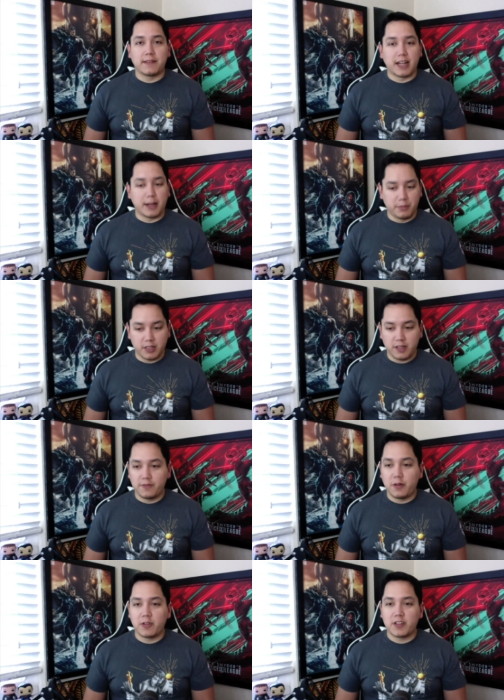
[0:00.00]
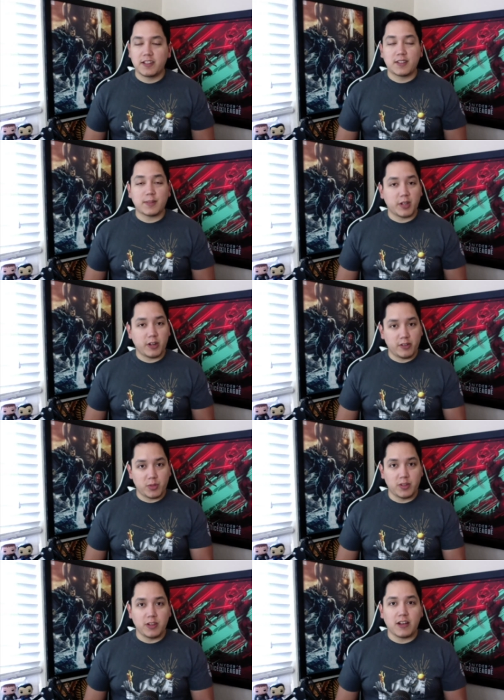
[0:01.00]
I'm looking forward to this. I'm curious
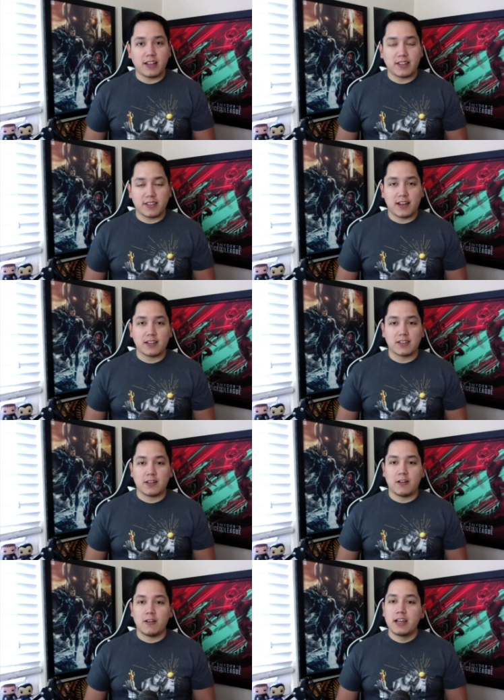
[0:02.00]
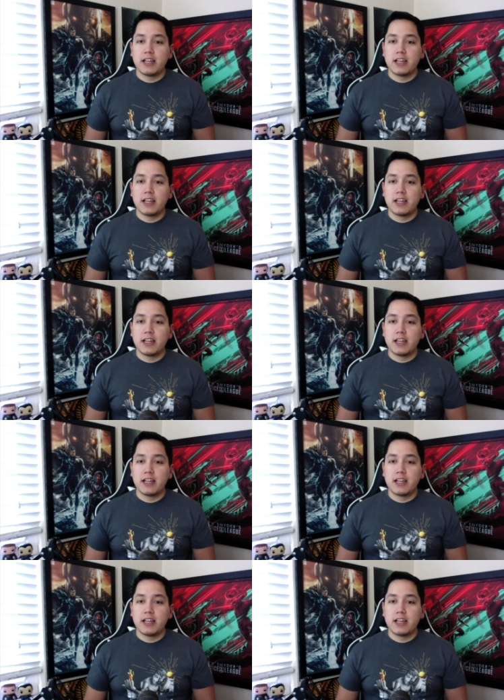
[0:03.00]
what your guys' thoughts are.